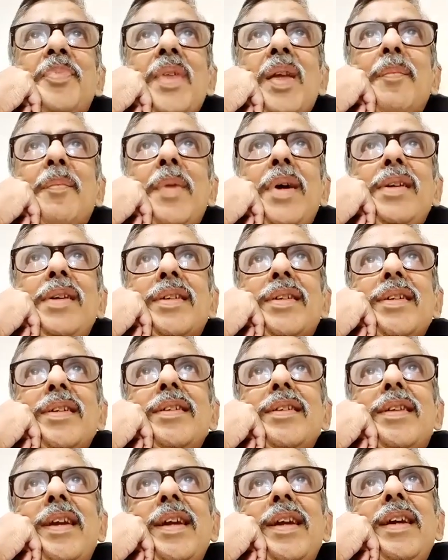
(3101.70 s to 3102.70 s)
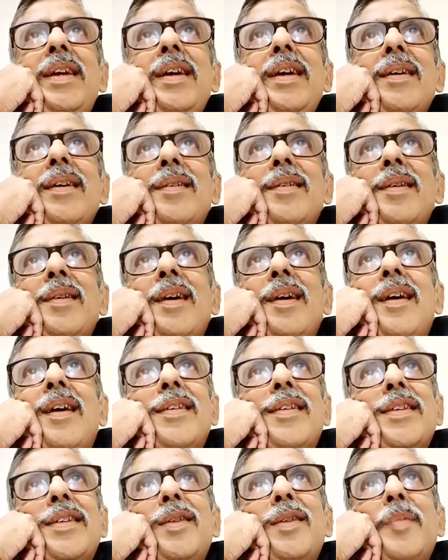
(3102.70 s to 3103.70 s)
mention three
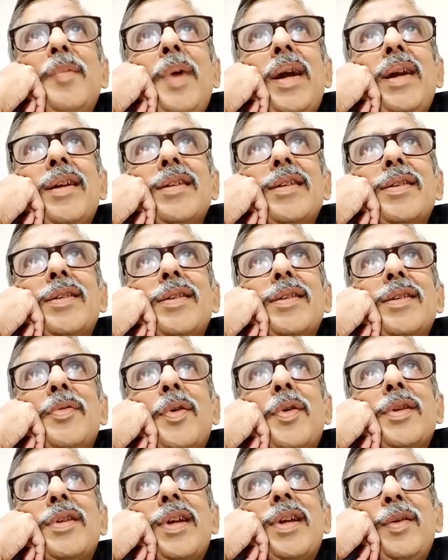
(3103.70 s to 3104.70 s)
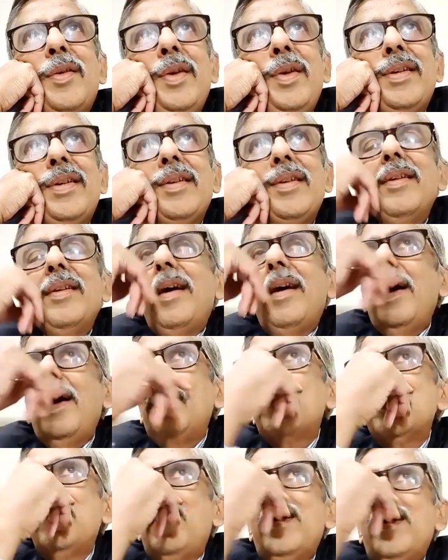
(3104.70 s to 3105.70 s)
urgent matters for circulation. I
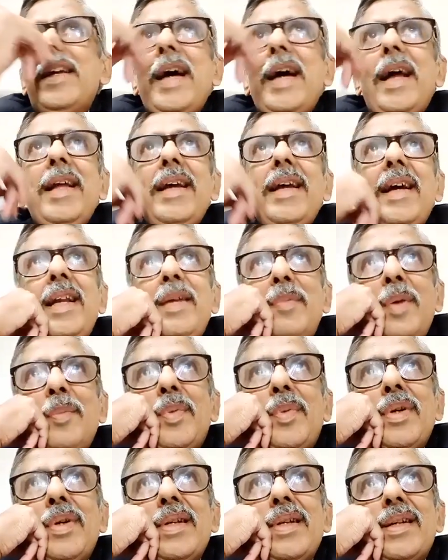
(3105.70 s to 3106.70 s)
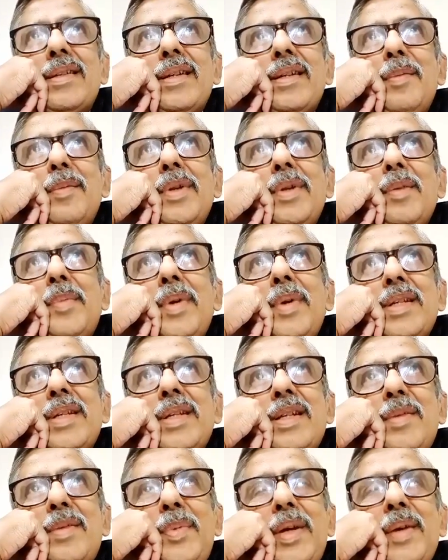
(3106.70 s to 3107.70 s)
was not carrying any papers except the
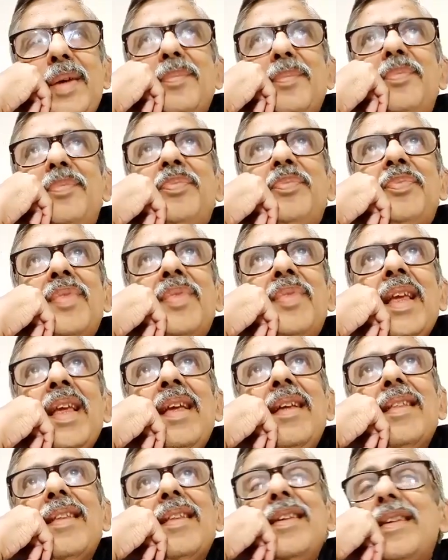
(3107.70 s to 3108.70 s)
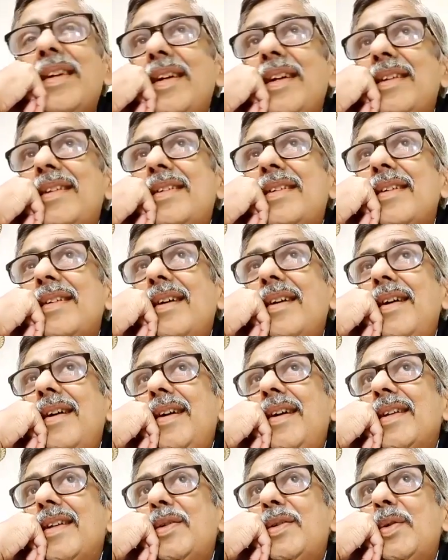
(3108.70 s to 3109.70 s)
precipice. The judge
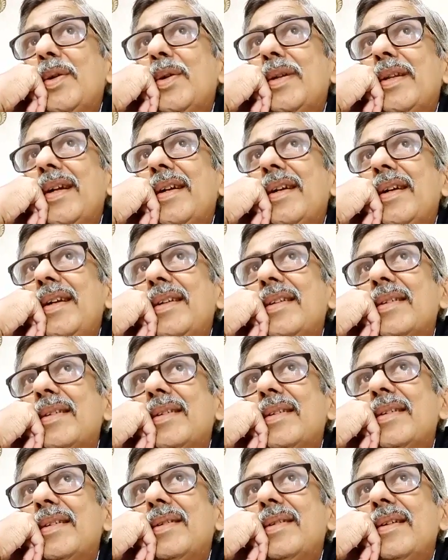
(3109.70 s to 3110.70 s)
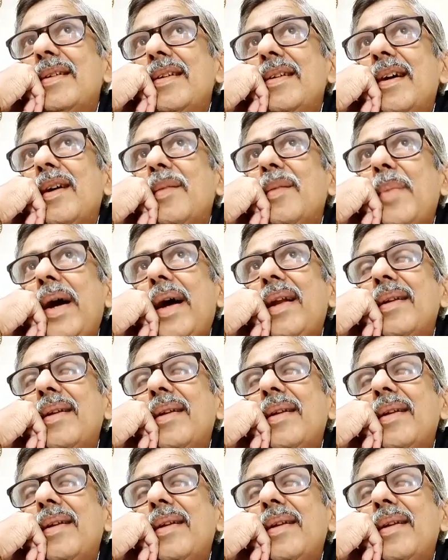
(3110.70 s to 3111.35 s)
understood that this young man